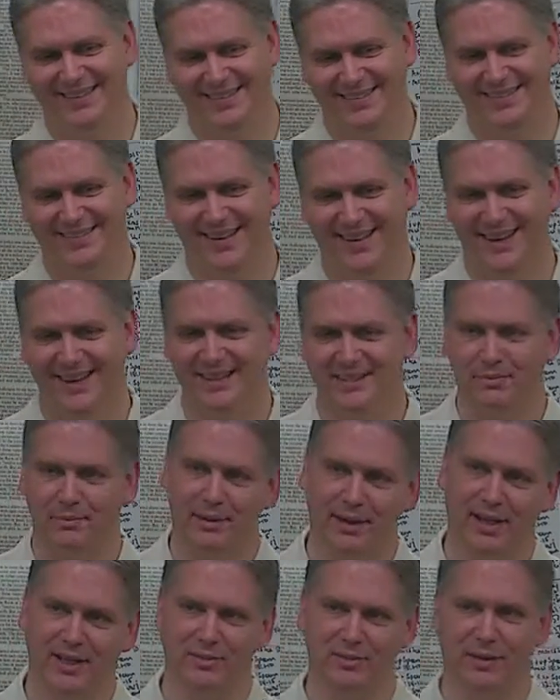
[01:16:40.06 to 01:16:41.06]
Yeah, he's a
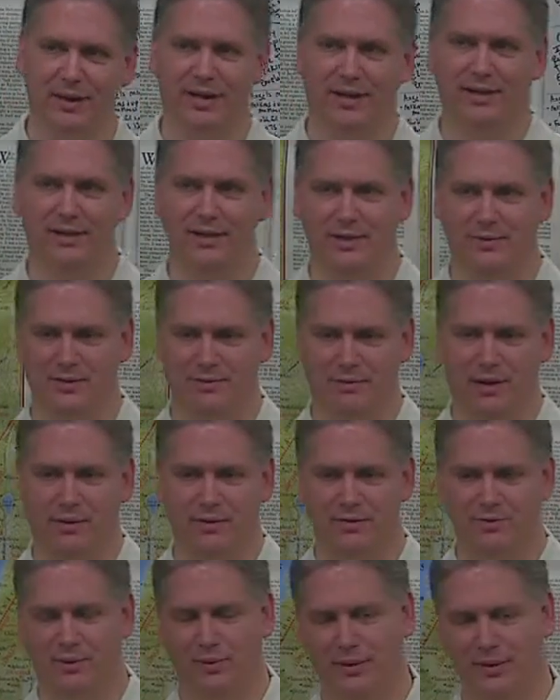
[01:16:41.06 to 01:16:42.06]
man's man, and he was mama's
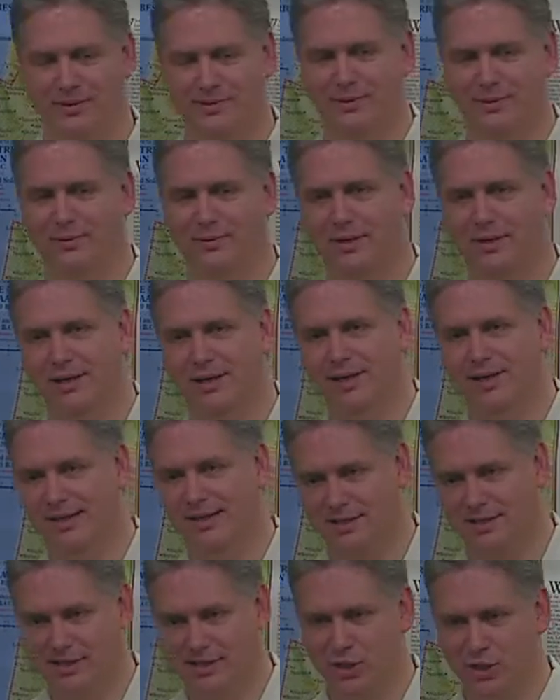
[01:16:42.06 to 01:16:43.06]
boy. So he's
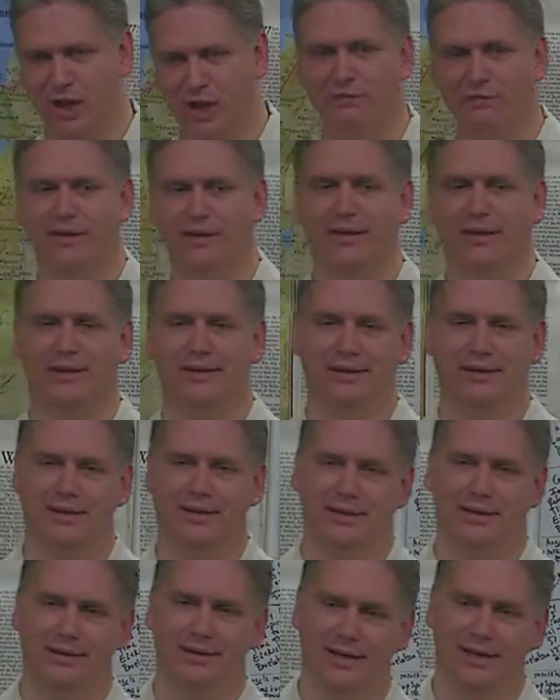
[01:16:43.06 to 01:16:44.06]
a softy.
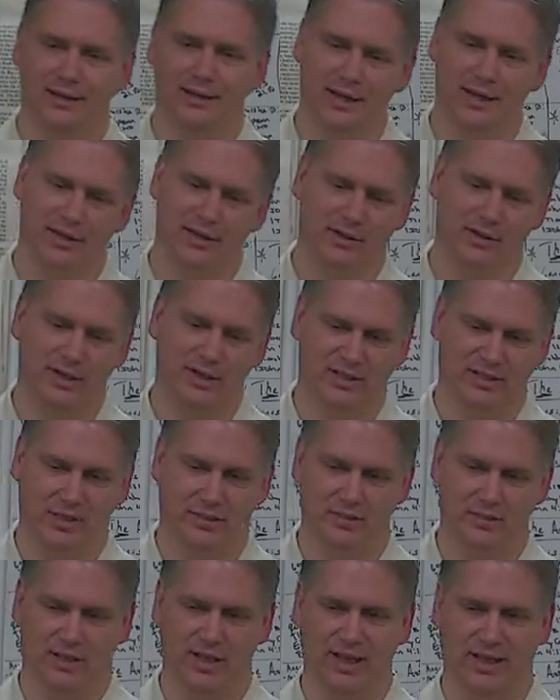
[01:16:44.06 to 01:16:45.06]
And then Esau
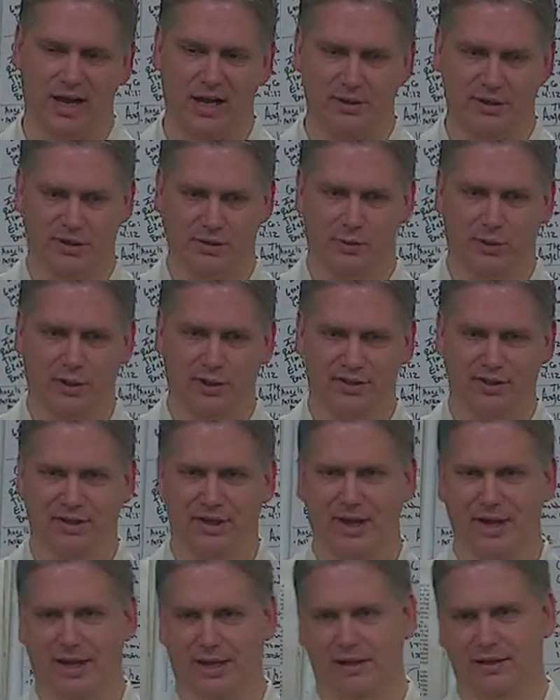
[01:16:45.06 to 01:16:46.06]
was like Arnold
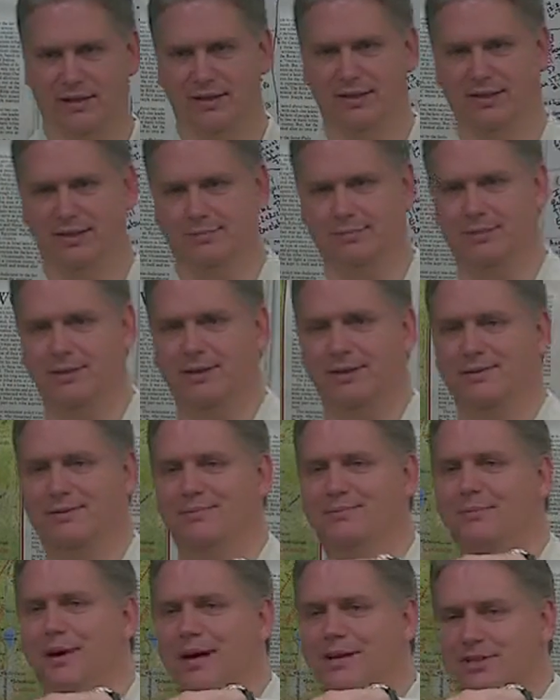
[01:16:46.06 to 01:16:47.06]
Schwarzenegger. He's a big
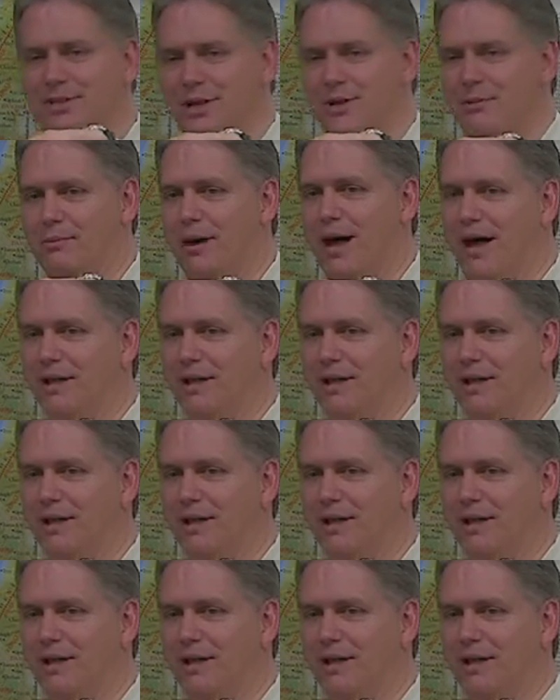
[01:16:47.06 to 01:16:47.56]
muscular man.